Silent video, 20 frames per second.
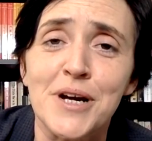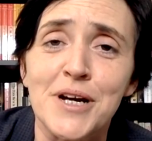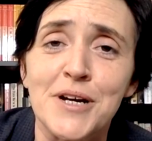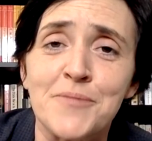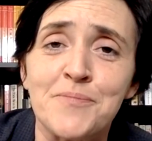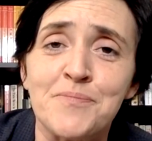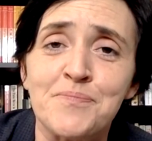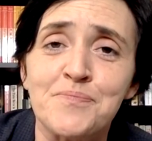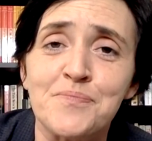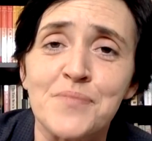
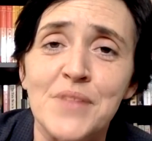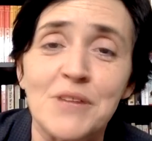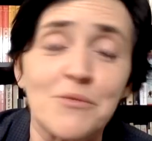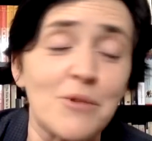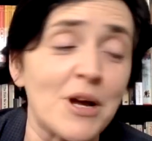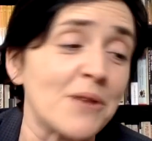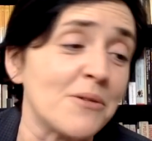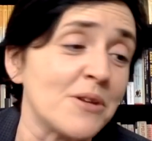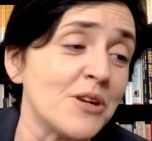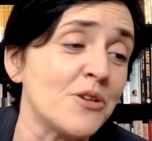
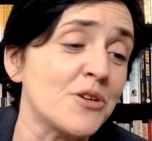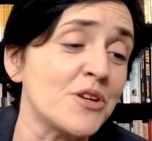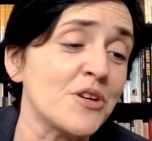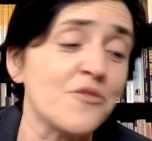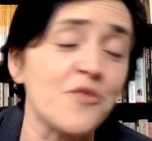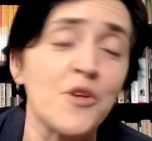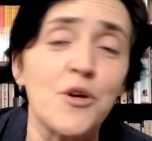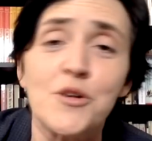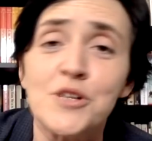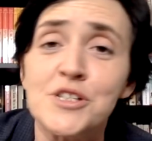
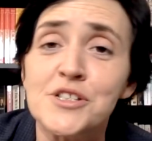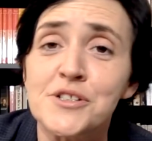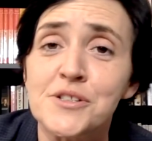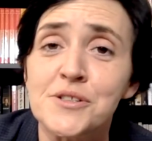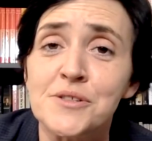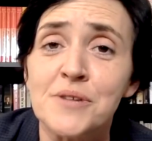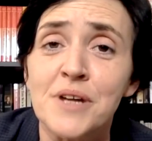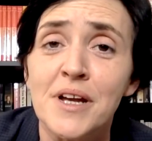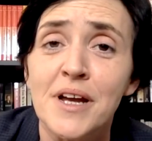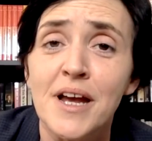
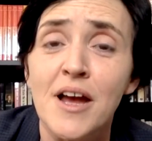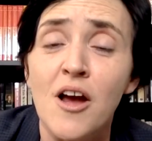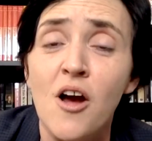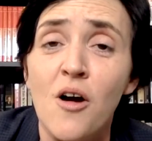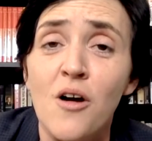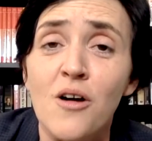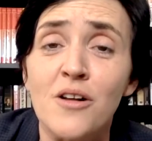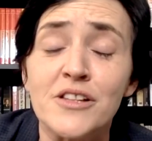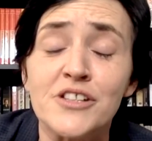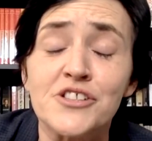
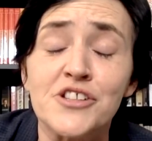all